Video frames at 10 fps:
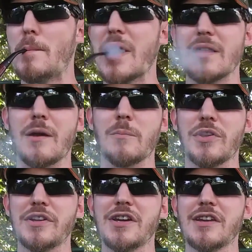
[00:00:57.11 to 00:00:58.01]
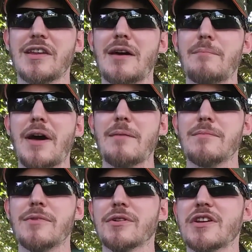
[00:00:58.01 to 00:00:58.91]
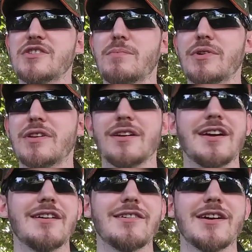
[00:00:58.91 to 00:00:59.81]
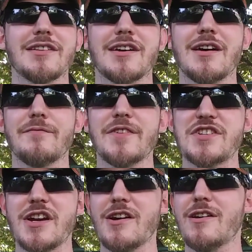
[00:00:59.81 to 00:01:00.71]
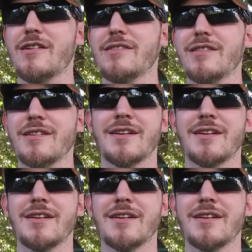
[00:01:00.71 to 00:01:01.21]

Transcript: And I'm really digging that pipe nook that you put together. Got the comfy chair and